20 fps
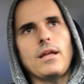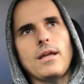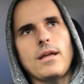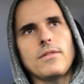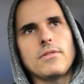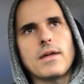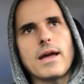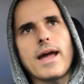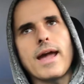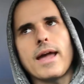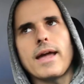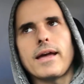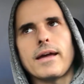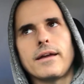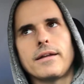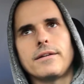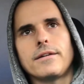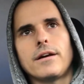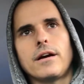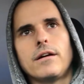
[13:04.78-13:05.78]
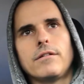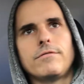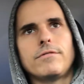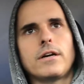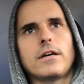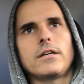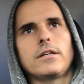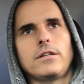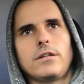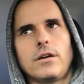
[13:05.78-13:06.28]
in the hand
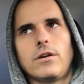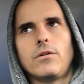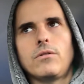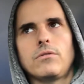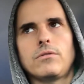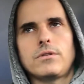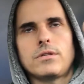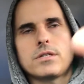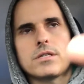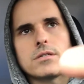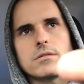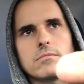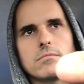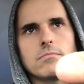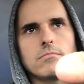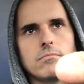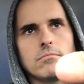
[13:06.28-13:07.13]
of this